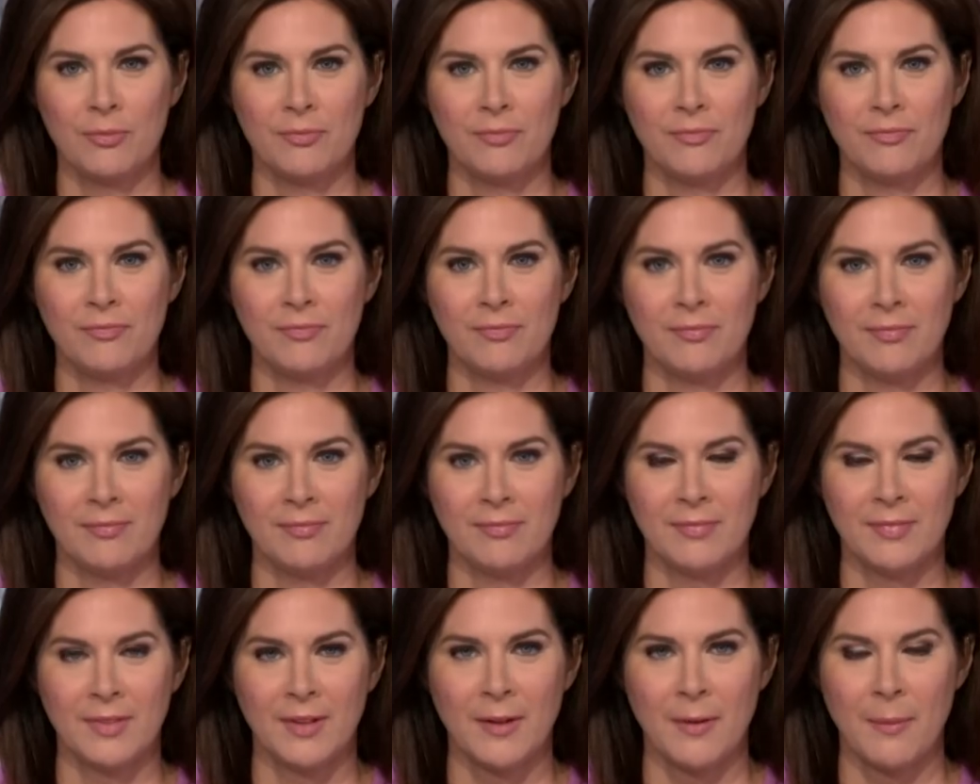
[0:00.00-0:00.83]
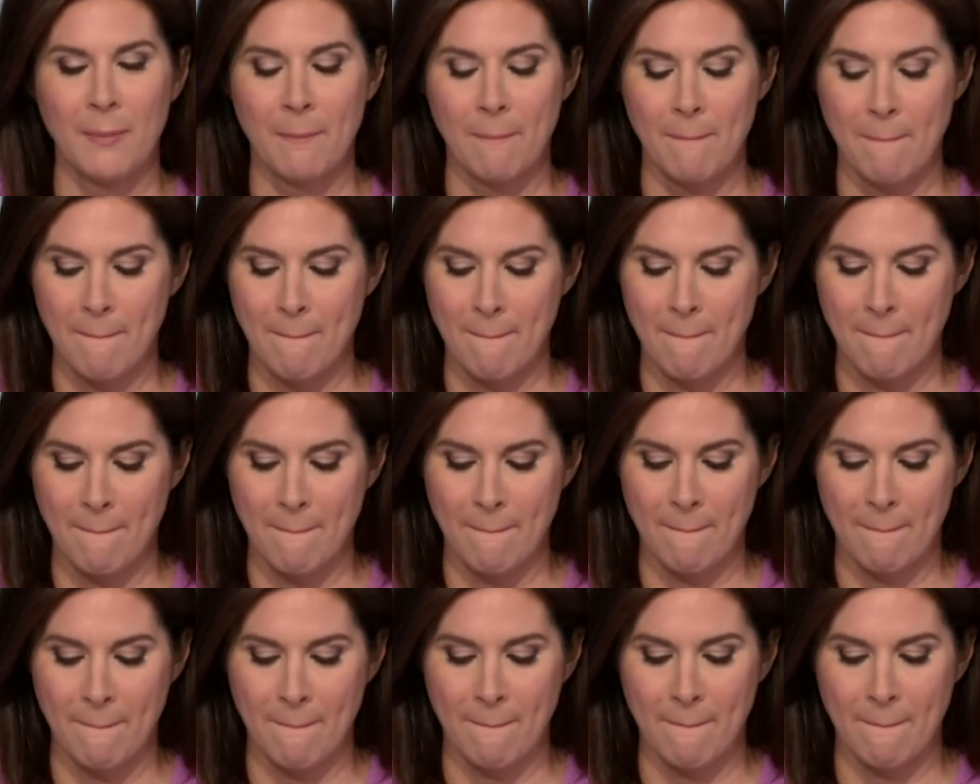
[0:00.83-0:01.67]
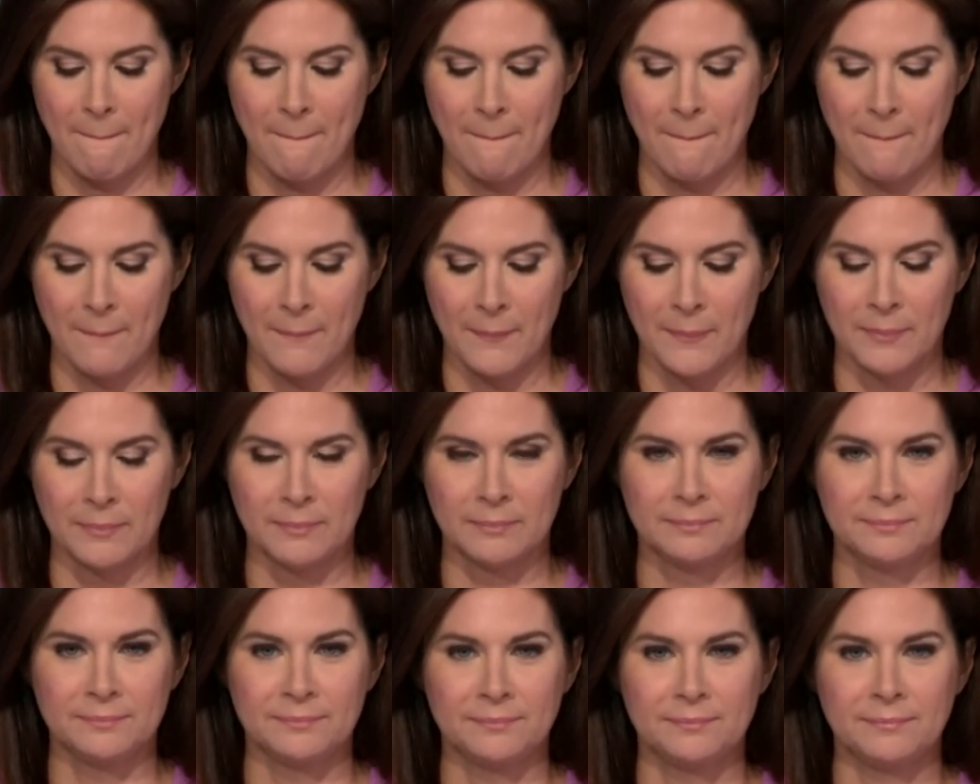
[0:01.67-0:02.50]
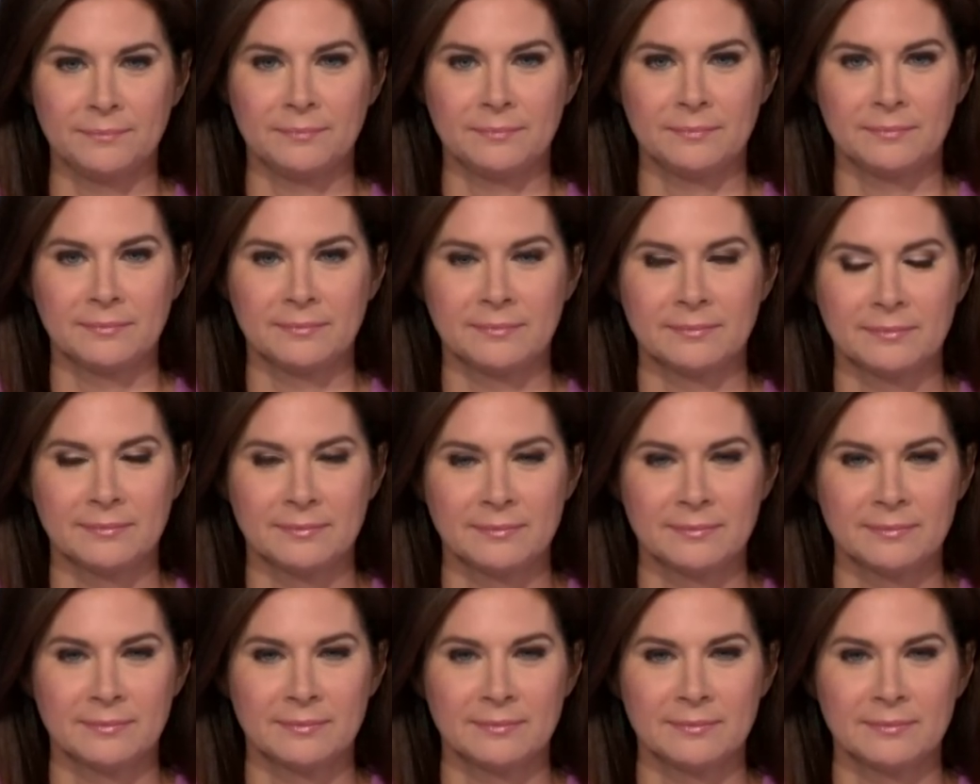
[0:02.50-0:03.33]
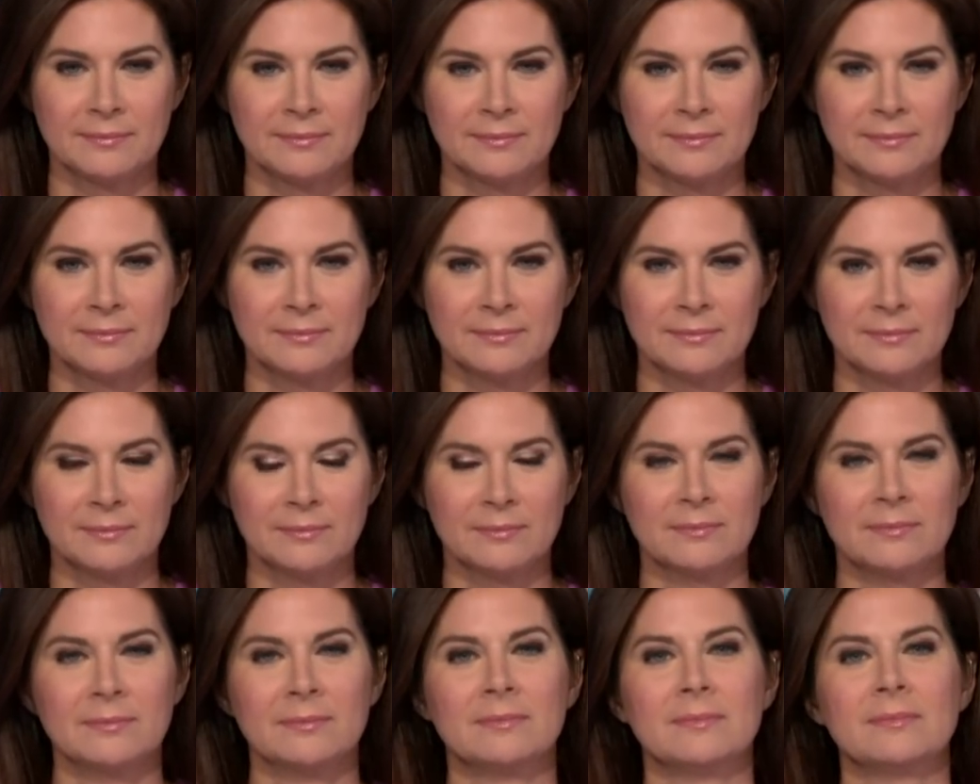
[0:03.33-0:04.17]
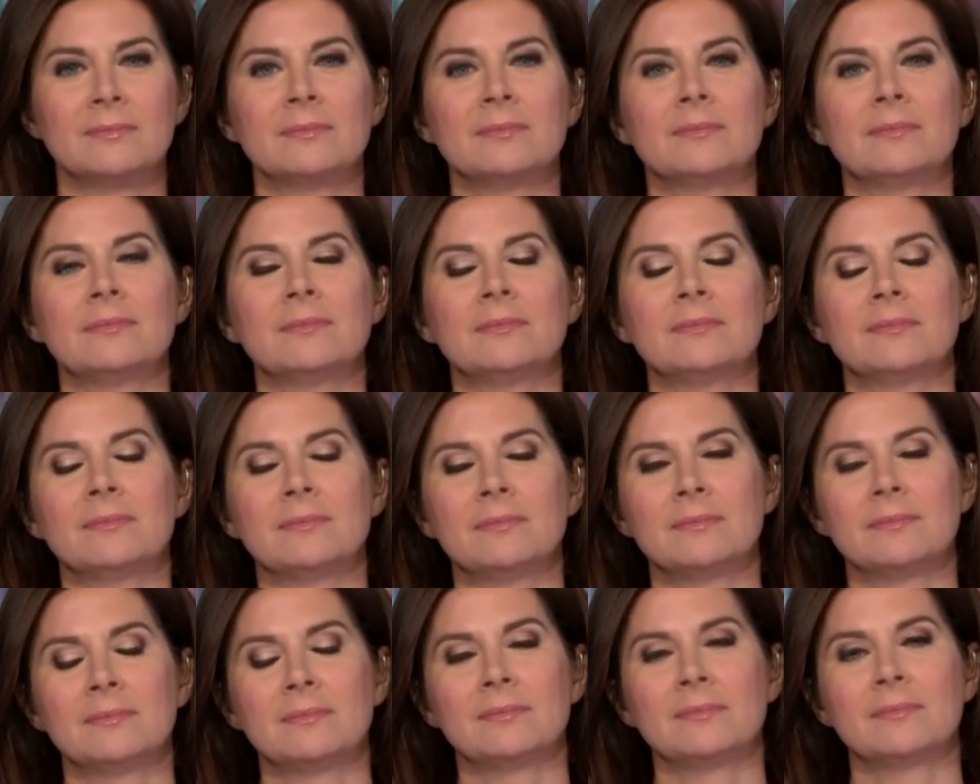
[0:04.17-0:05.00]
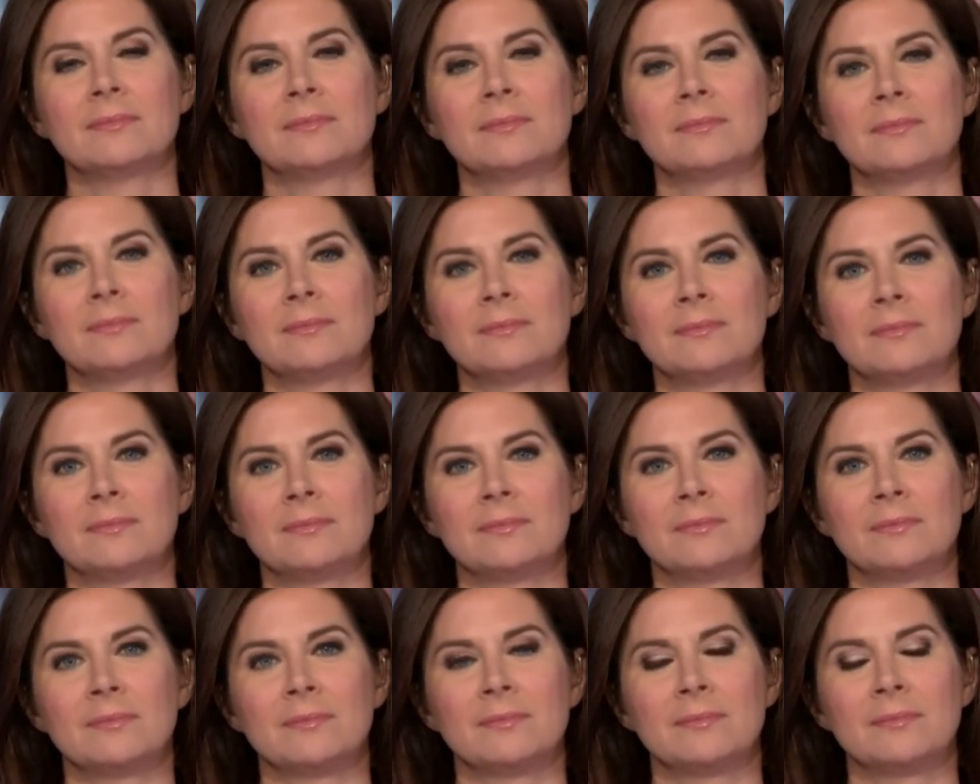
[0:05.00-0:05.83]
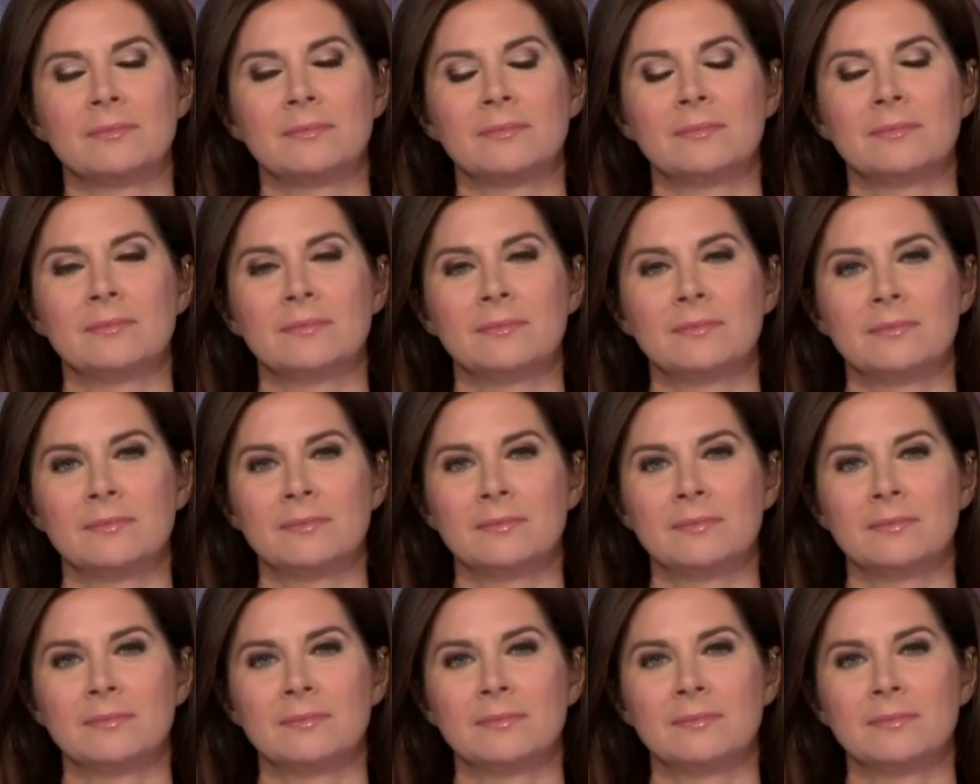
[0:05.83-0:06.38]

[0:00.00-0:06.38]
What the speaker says: (silent)